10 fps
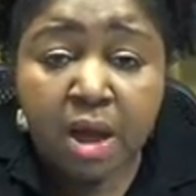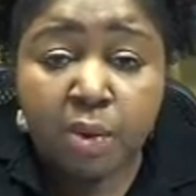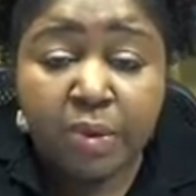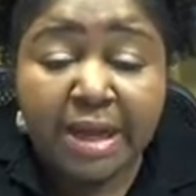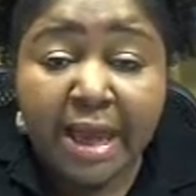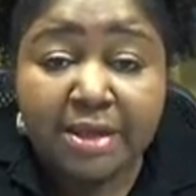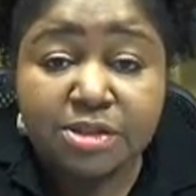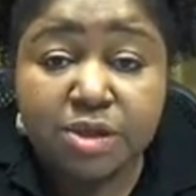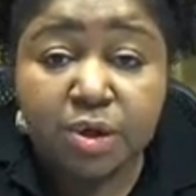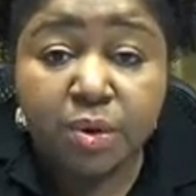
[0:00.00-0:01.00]
a
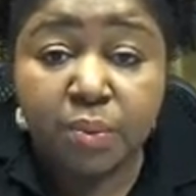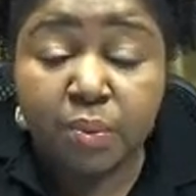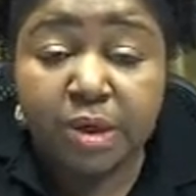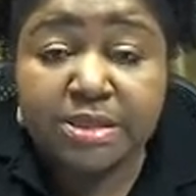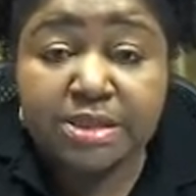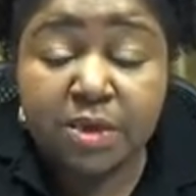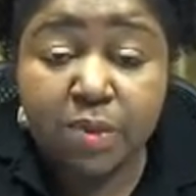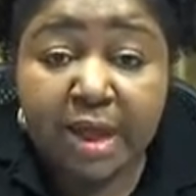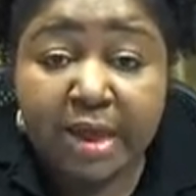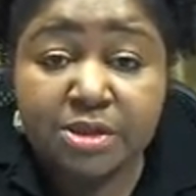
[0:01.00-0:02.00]
relaxer, once the
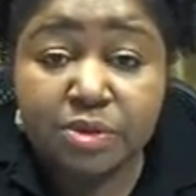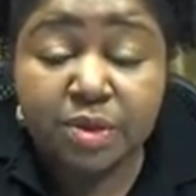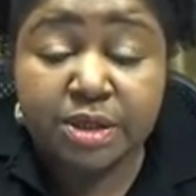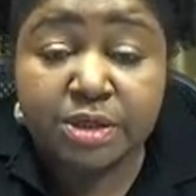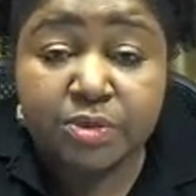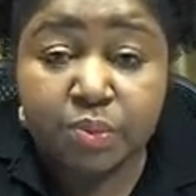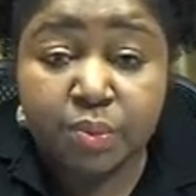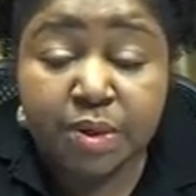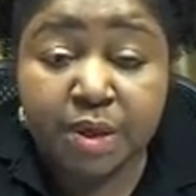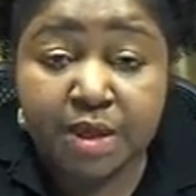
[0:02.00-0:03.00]
relaxer is,
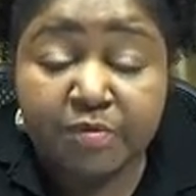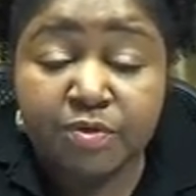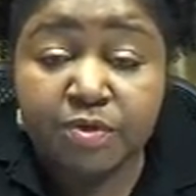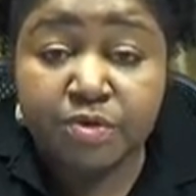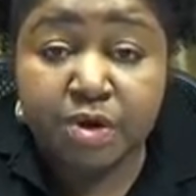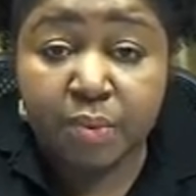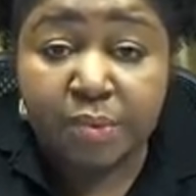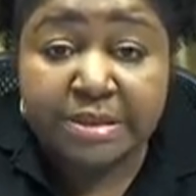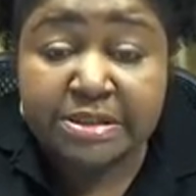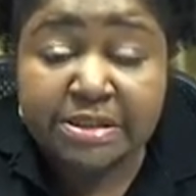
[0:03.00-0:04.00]
if you start
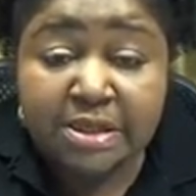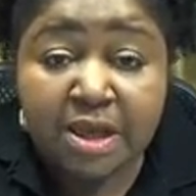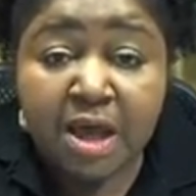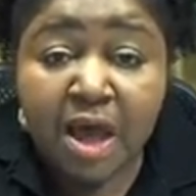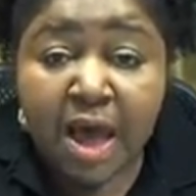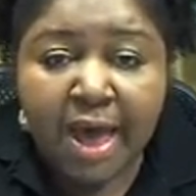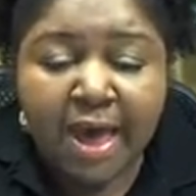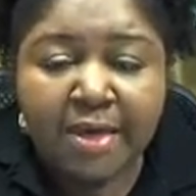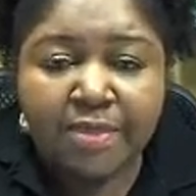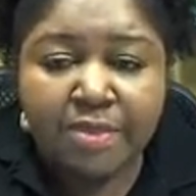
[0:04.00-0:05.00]
rinsing
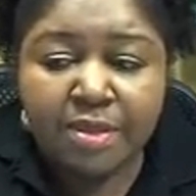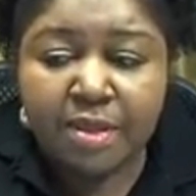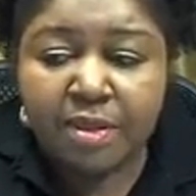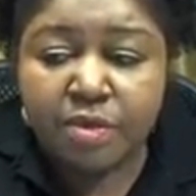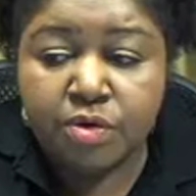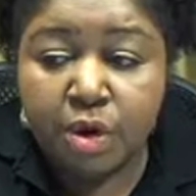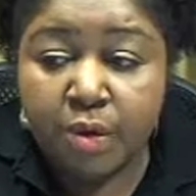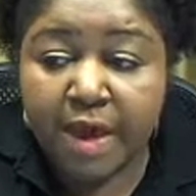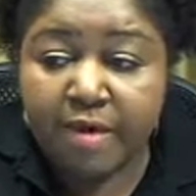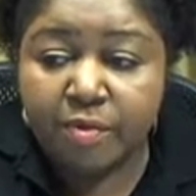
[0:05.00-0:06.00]
and you
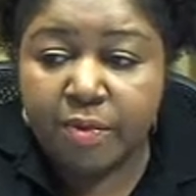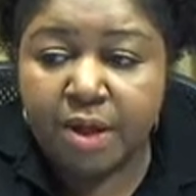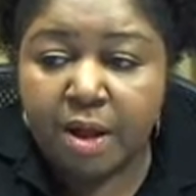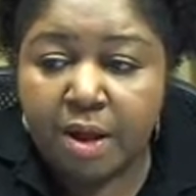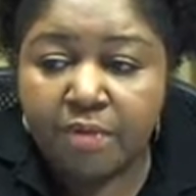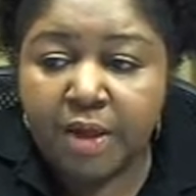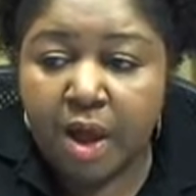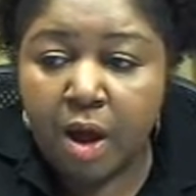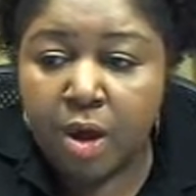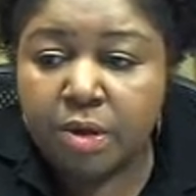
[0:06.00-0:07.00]
don't have what we call the
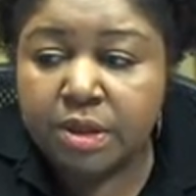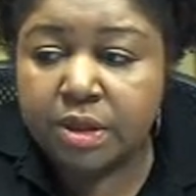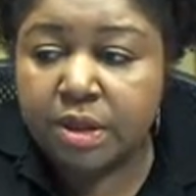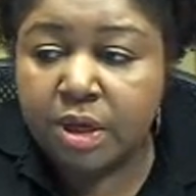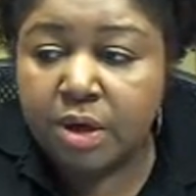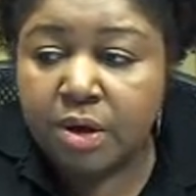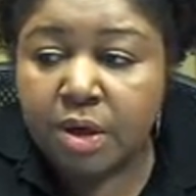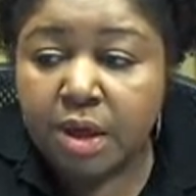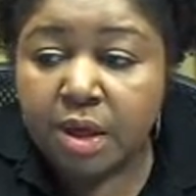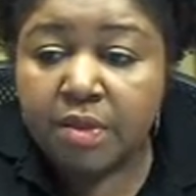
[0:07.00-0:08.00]
all clear,
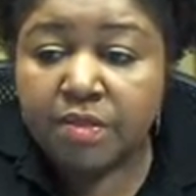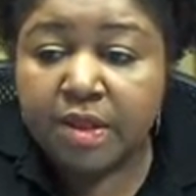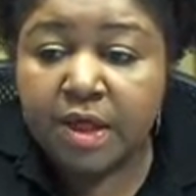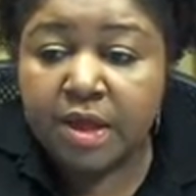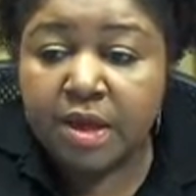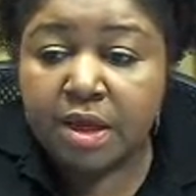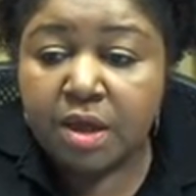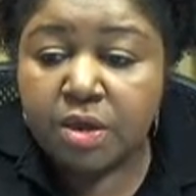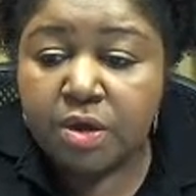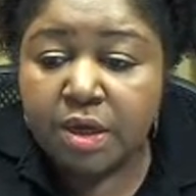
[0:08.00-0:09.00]
then
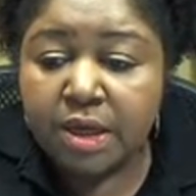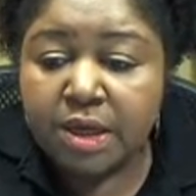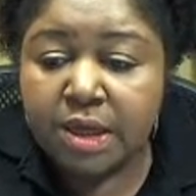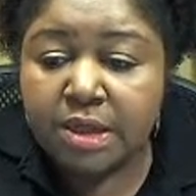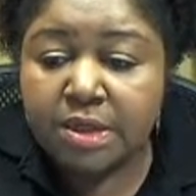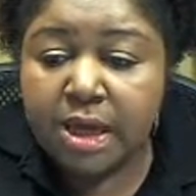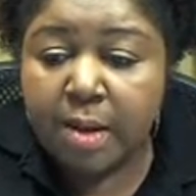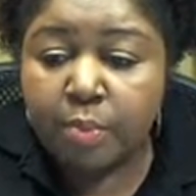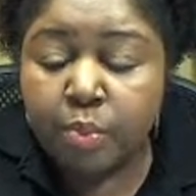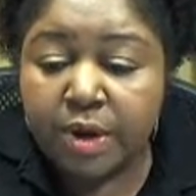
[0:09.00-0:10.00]
you're going to end
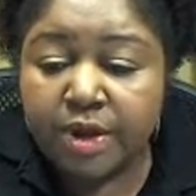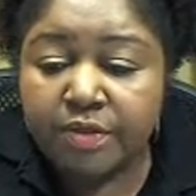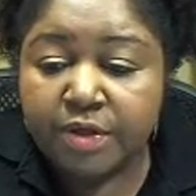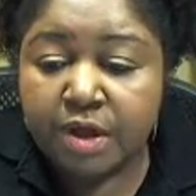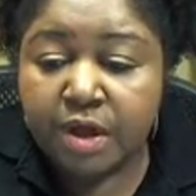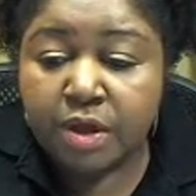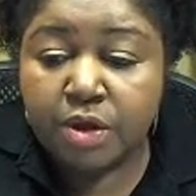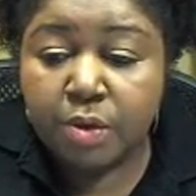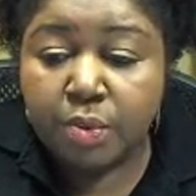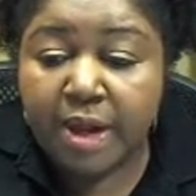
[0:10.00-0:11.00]
up with
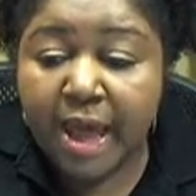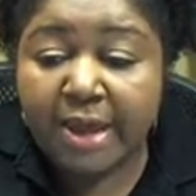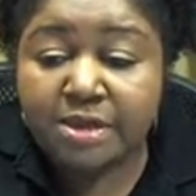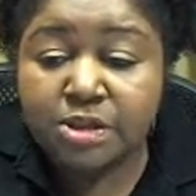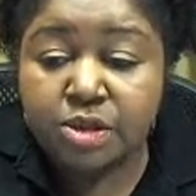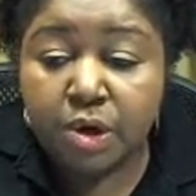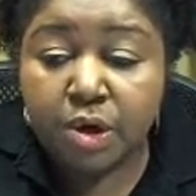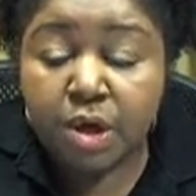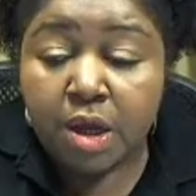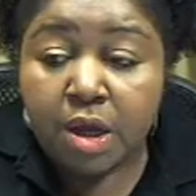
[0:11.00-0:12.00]
your relaxer